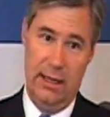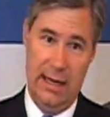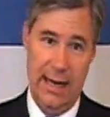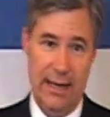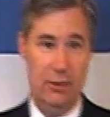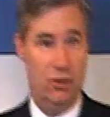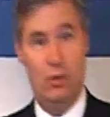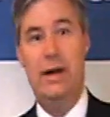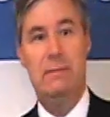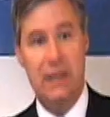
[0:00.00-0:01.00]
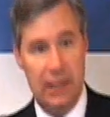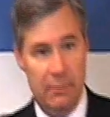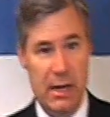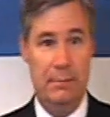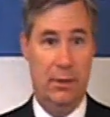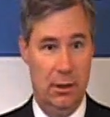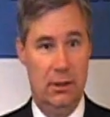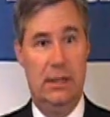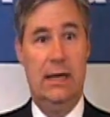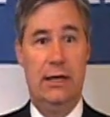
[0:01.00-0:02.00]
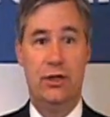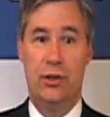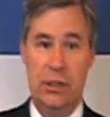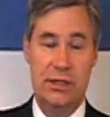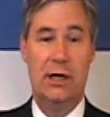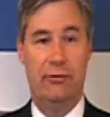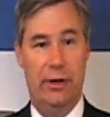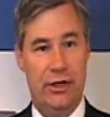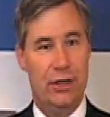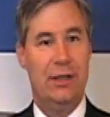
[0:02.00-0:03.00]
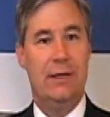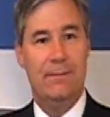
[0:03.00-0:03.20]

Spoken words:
add 20 million people insurance coverage.